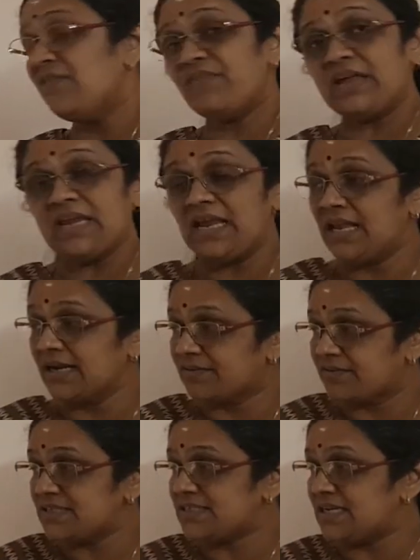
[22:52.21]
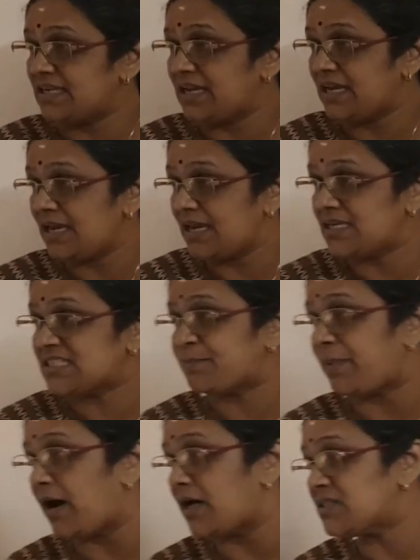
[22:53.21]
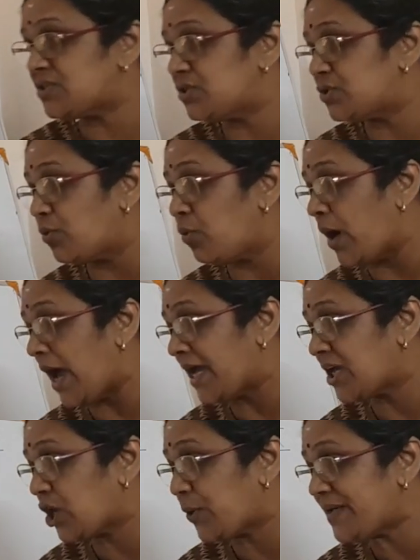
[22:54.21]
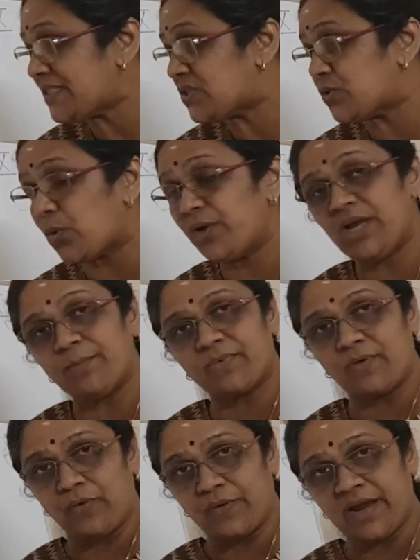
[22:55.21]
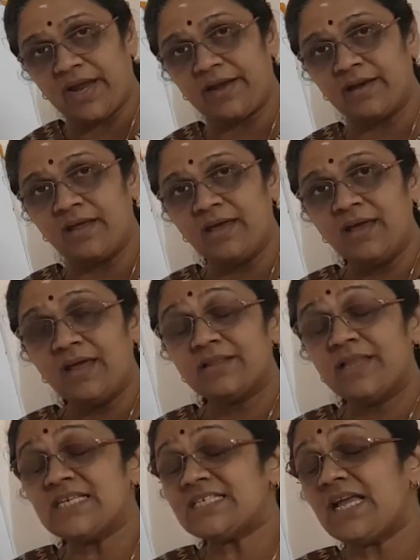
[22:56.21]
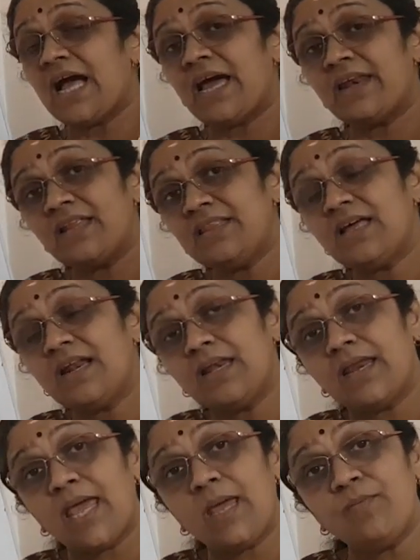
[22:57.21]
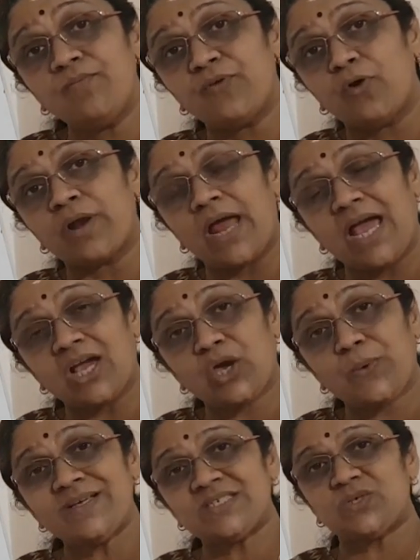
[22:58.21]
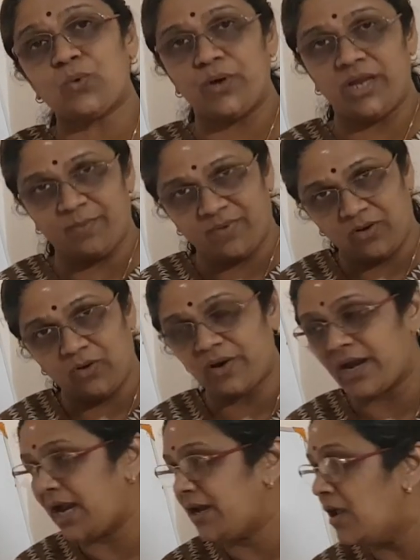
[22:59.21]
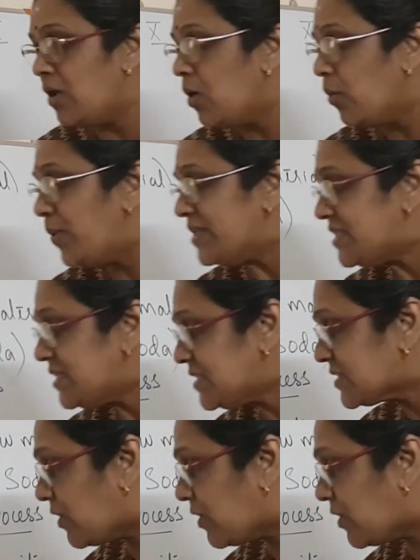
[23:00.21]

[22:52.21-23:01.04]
When electricity is passed through aqueous sodium chloride, there is another name for aqueous sodium chloride, which is